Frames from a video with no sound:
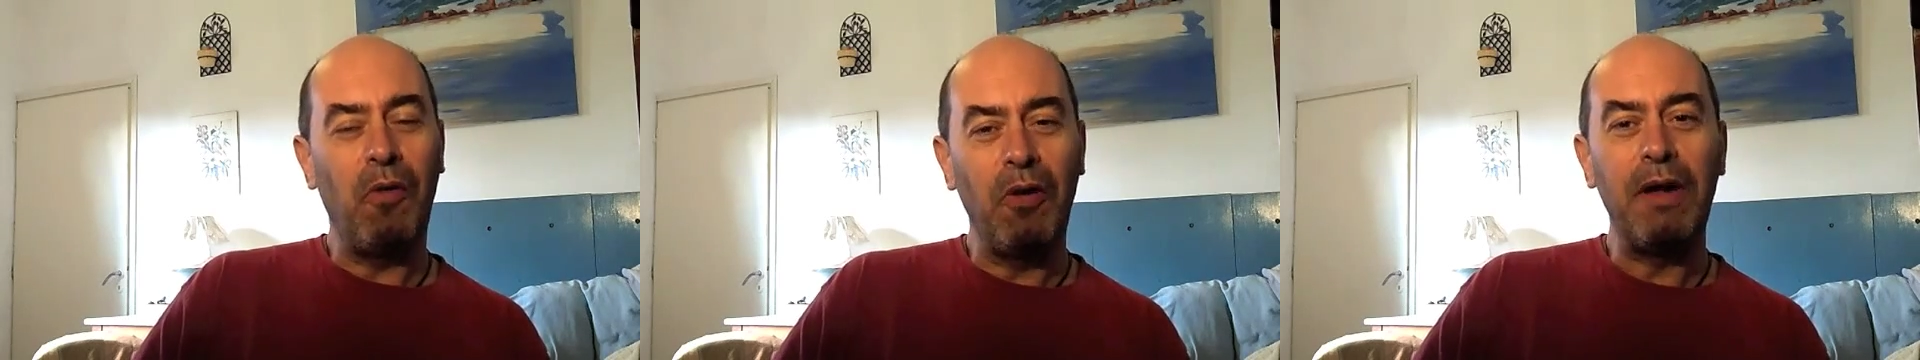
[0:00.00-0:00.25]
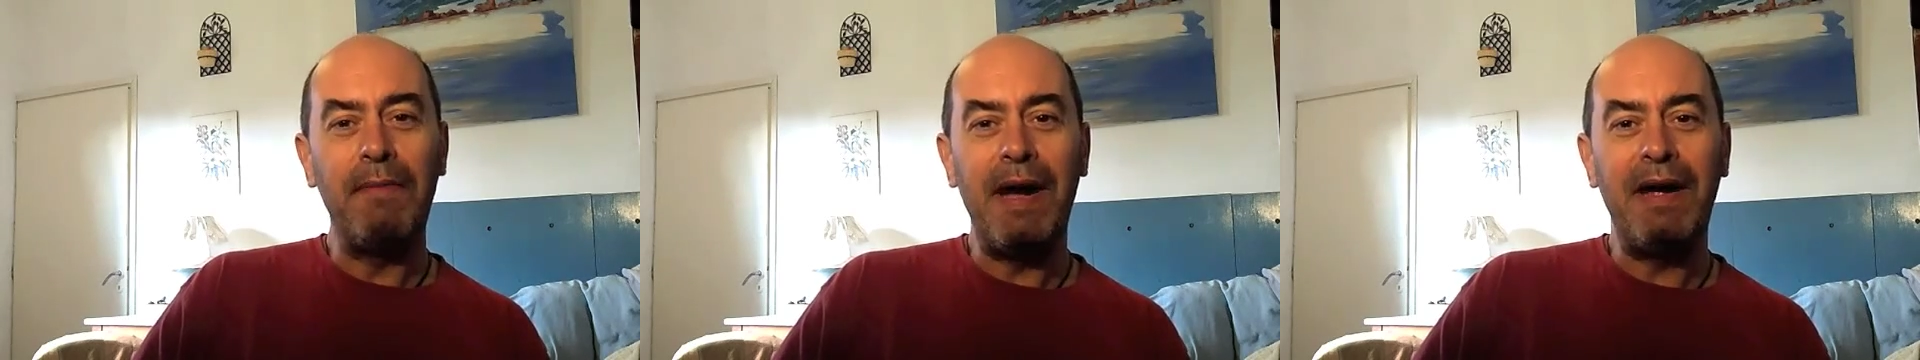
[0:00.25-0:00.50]

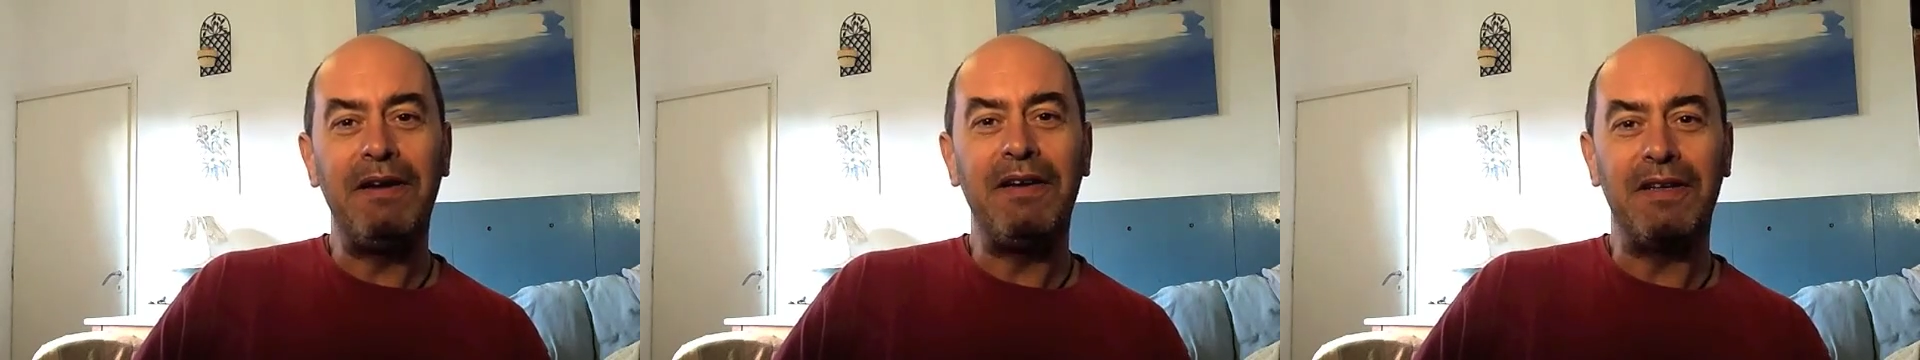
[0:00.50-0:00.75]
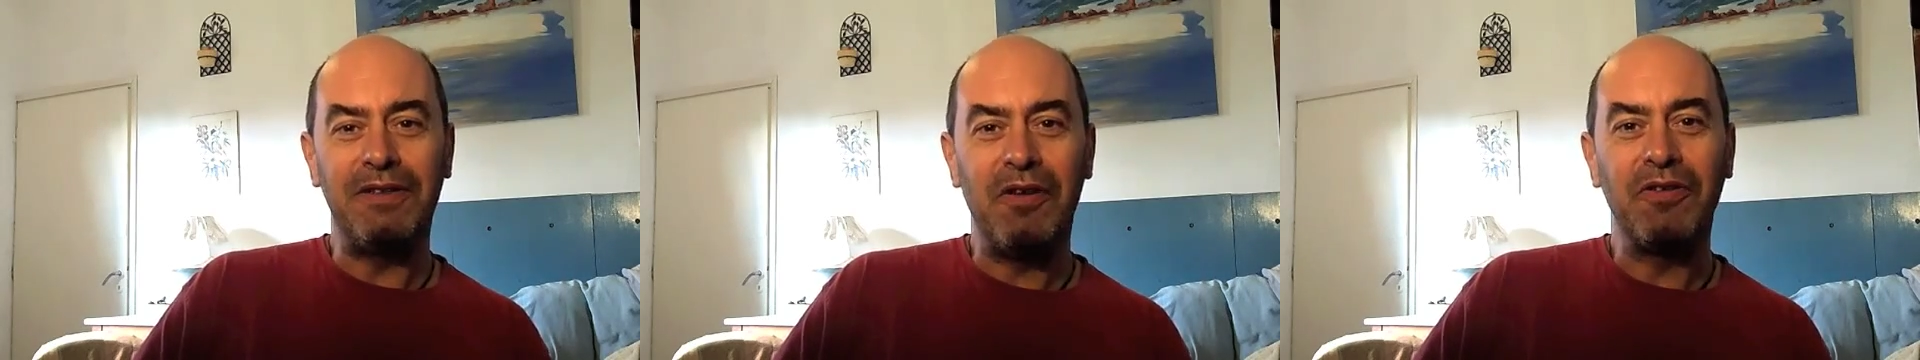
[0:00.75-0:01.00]
all about
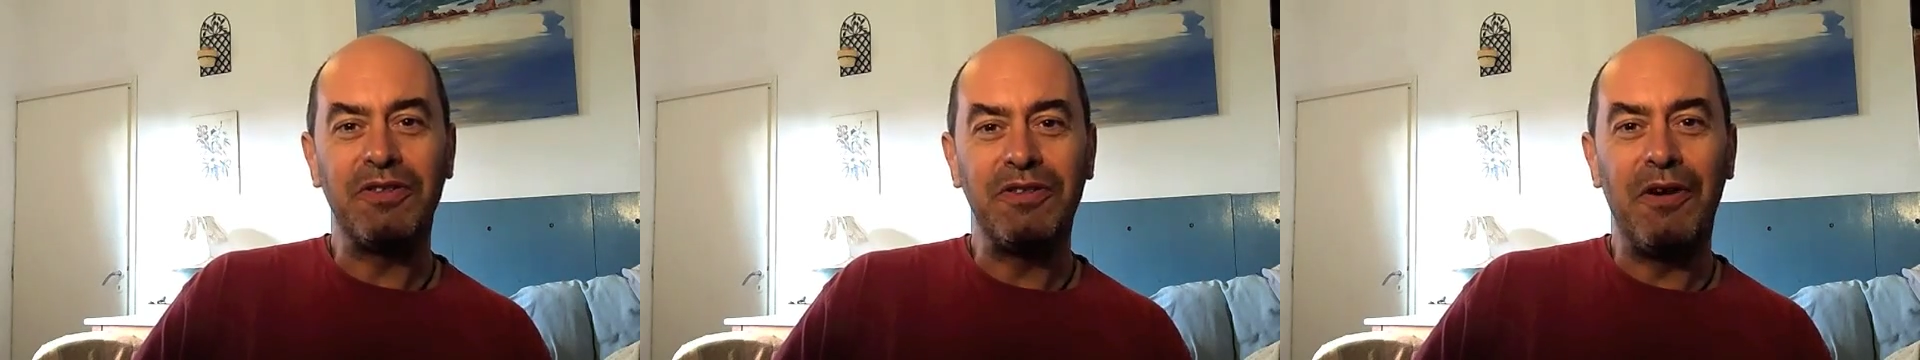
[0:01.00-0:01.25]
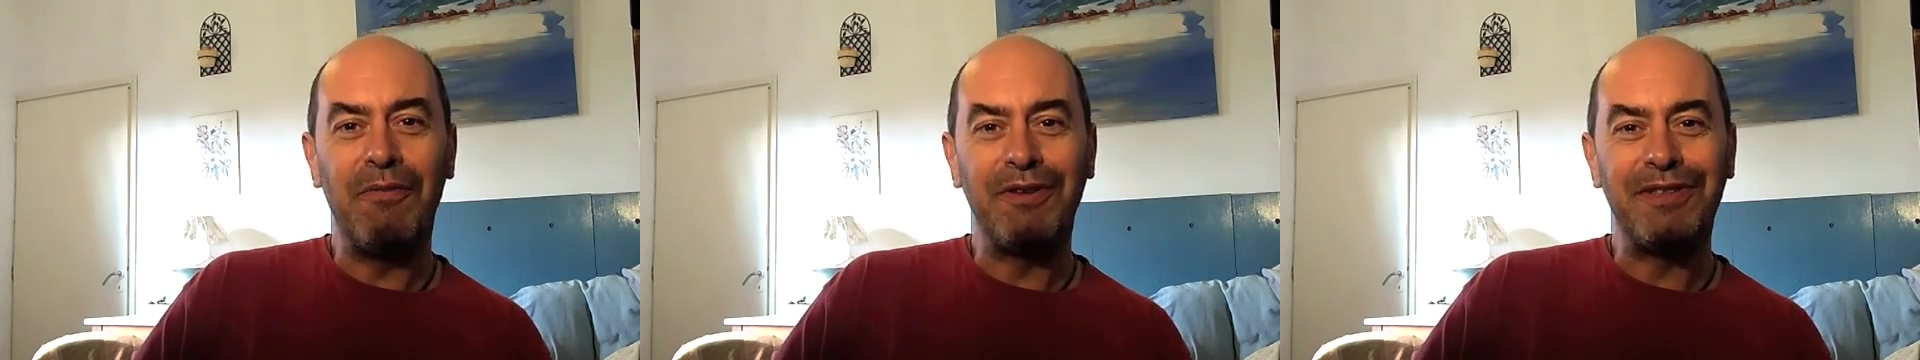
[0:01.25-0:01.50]
your dog's
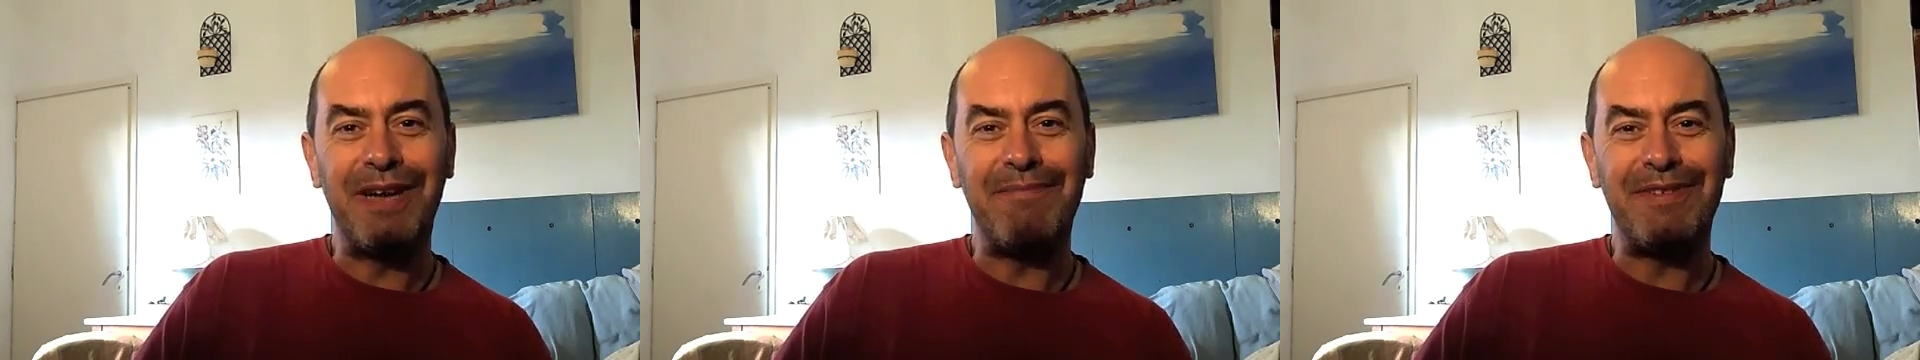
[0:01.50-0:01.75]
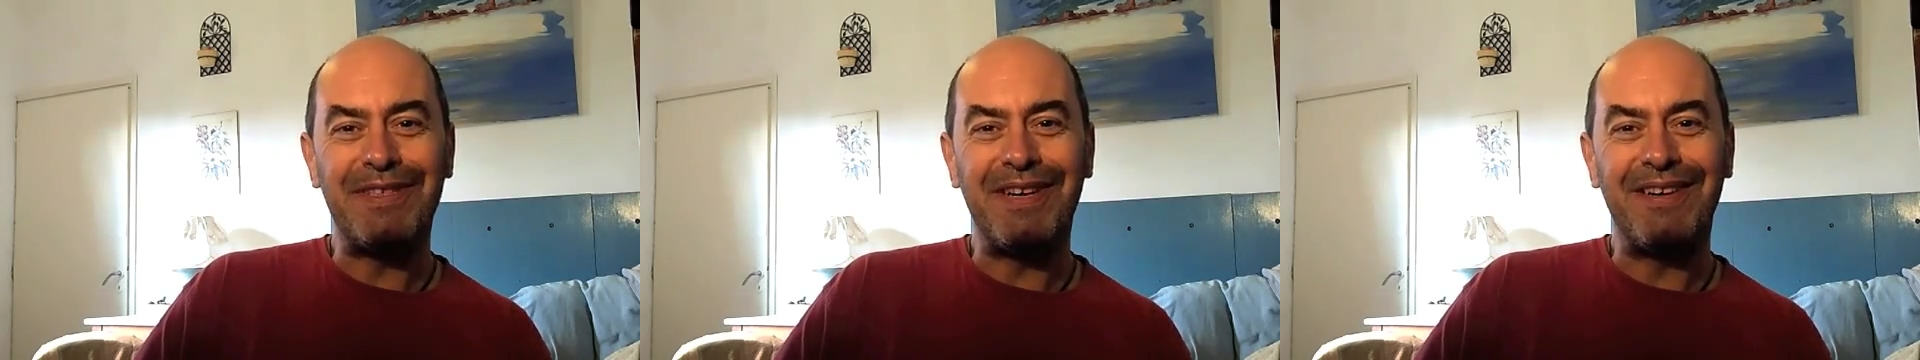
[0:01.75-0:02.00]
normal
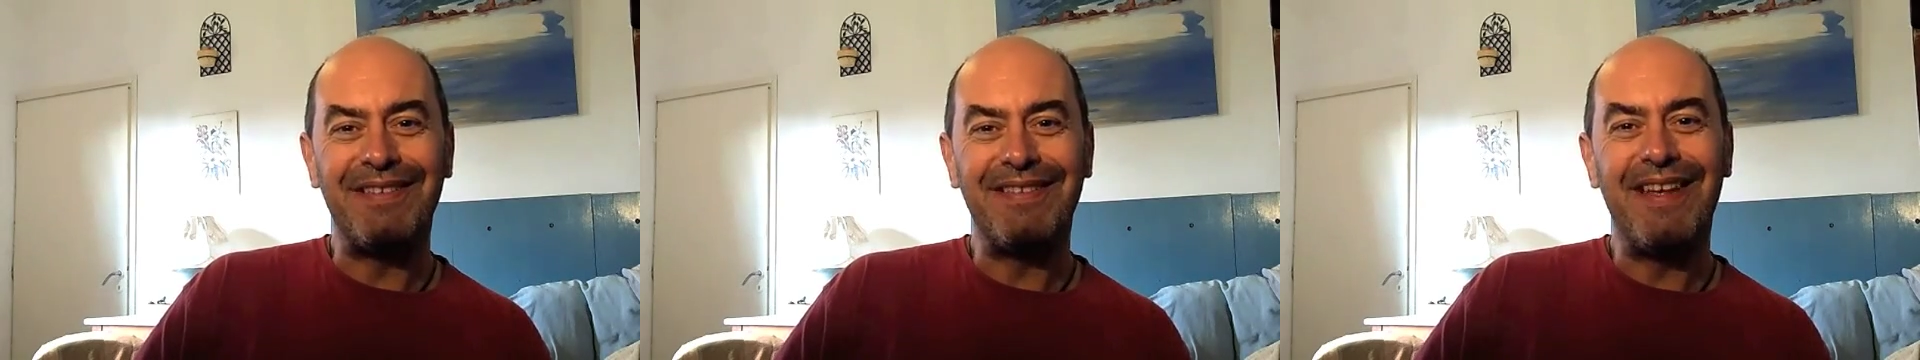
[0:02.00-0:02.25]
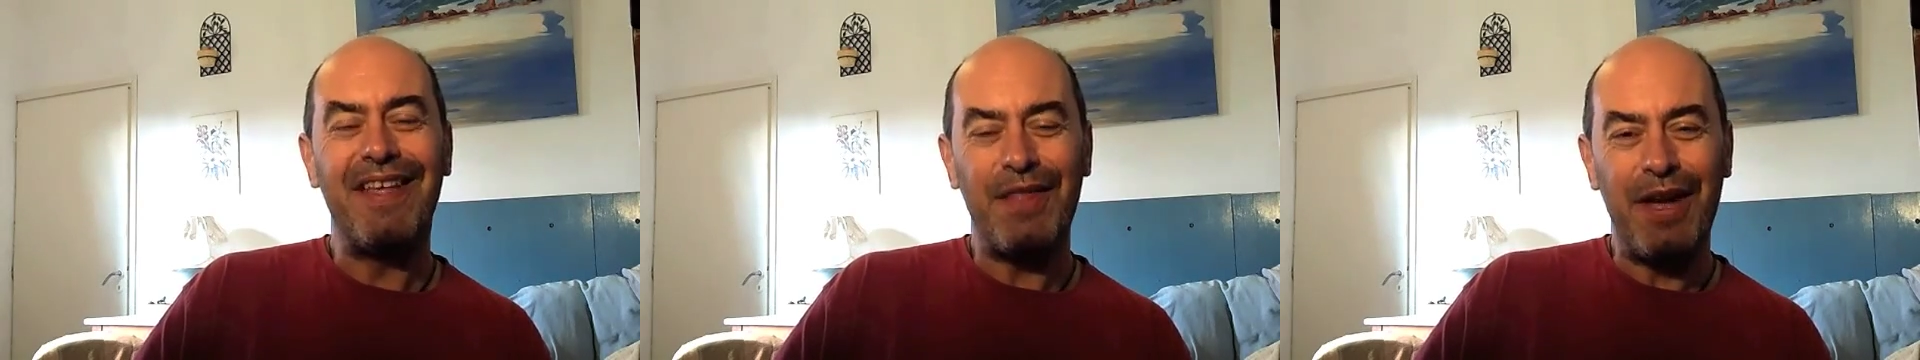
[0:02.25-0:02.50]
temperature.
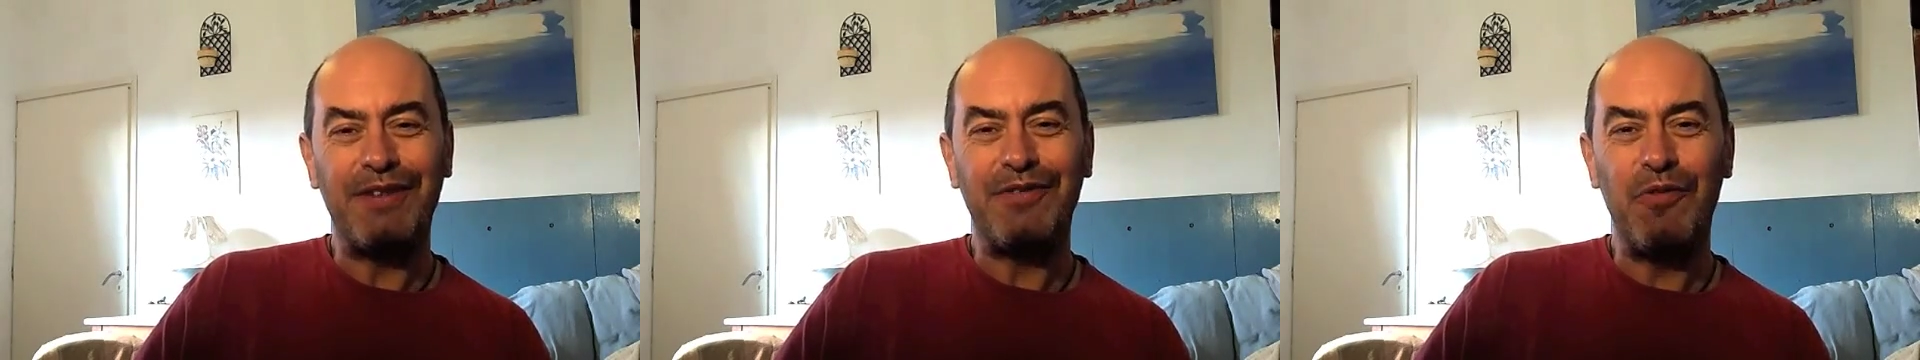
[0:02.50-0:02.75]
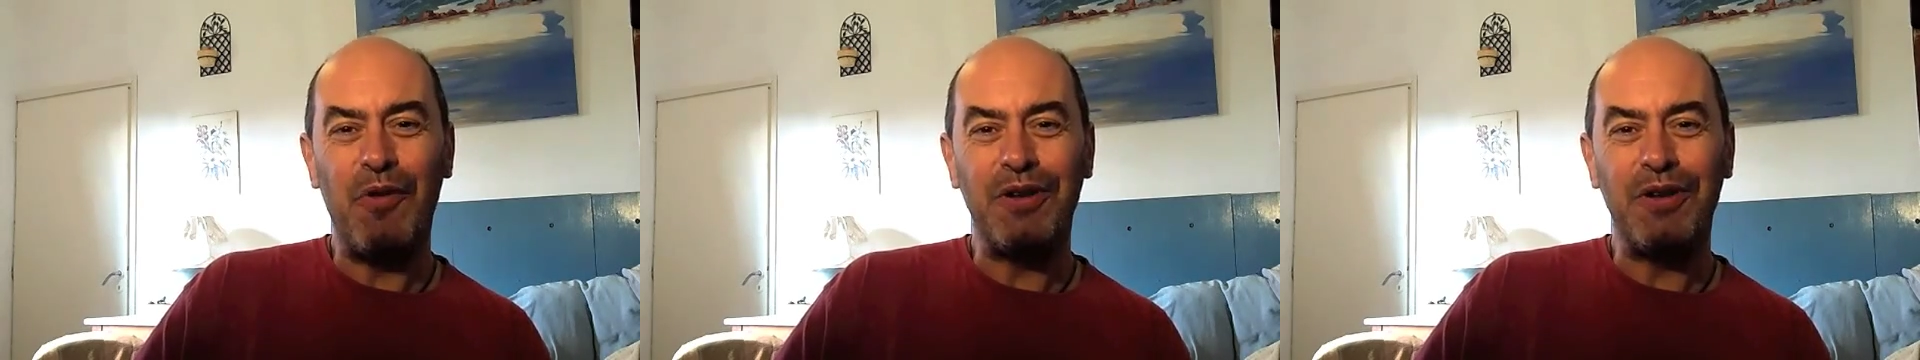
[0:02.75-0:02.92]
Thanks for